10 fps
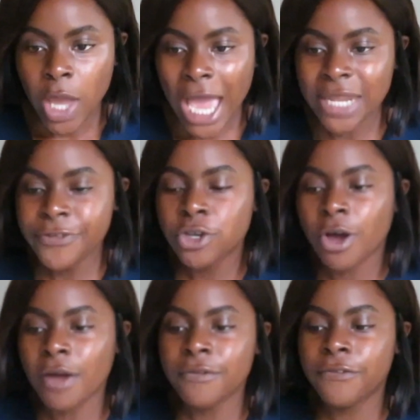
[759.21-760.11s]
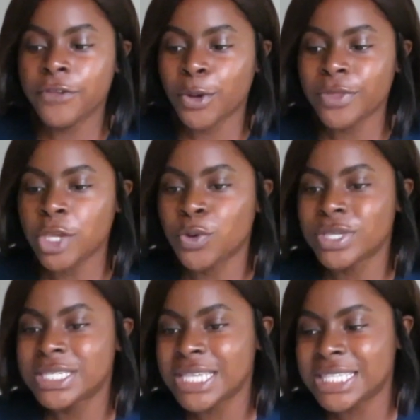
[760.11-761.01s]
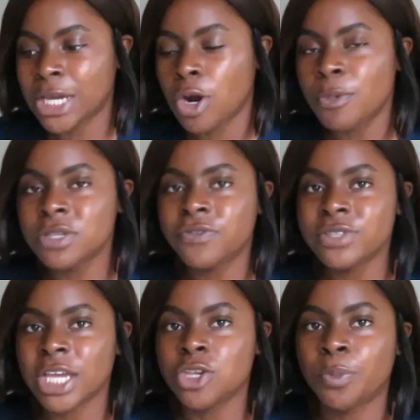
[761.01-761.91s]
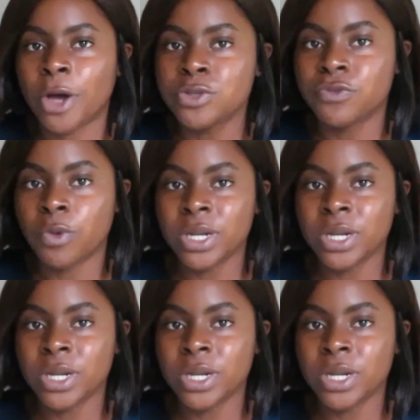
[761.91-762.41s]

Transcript: And if you can't feel that you're sitting, it almost feels like you're about to fall.